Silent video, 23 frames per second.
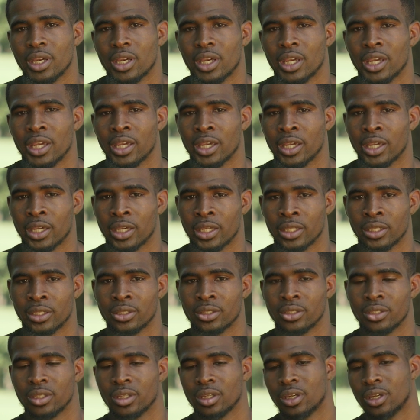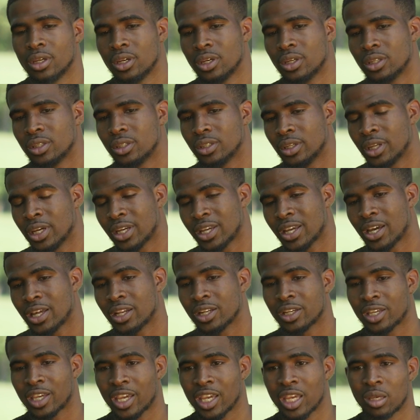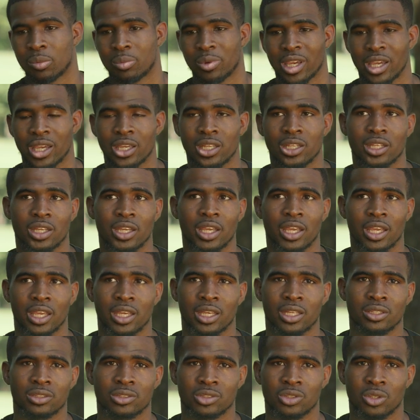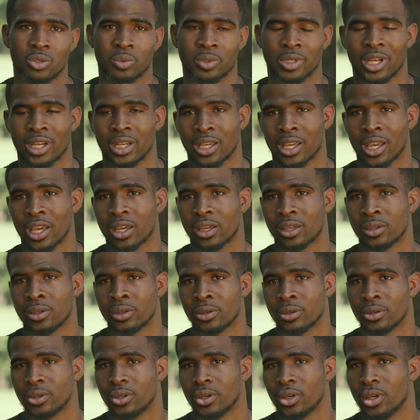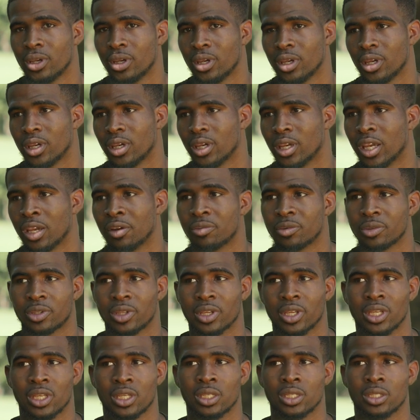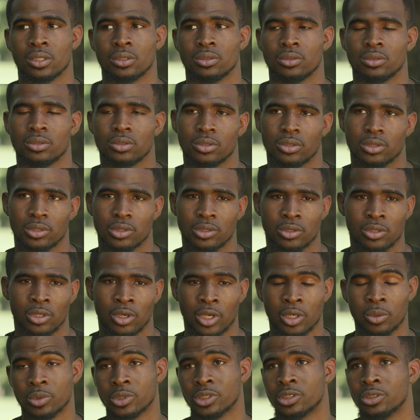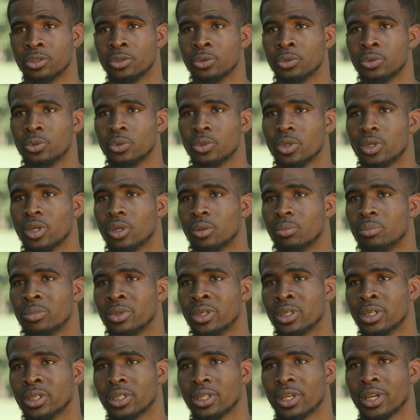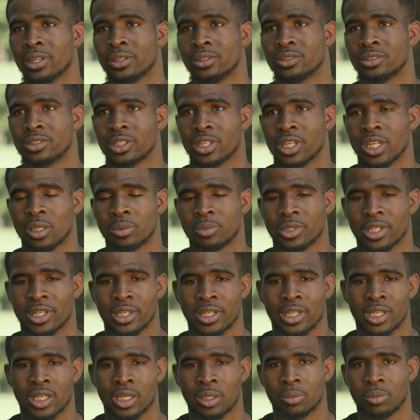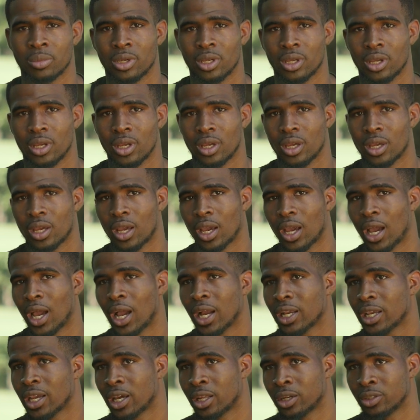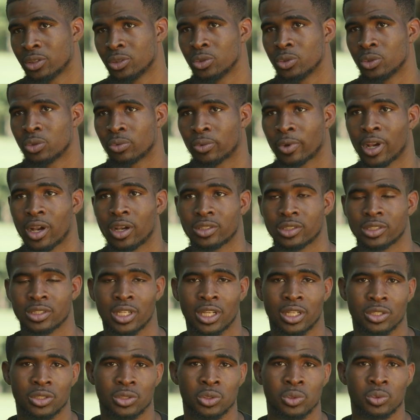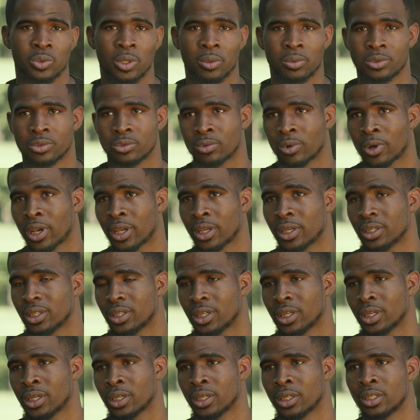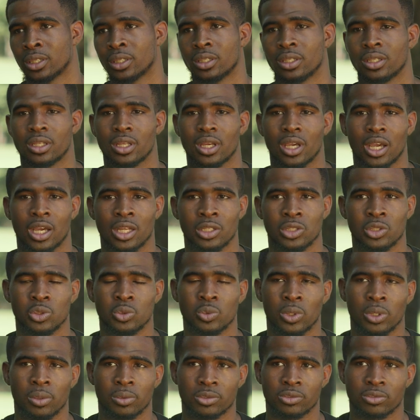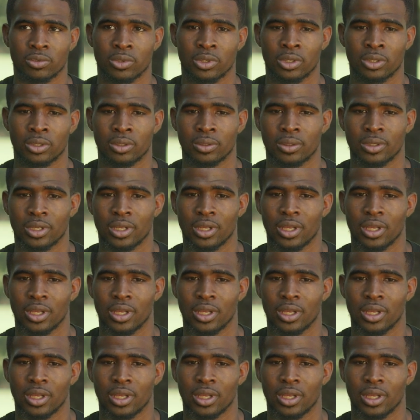And that kind of came hand in hand. So when I got here, everything, you know, it was new, but at the same time, I kind of knew the routes and I knew what was right and I knew what was wrong.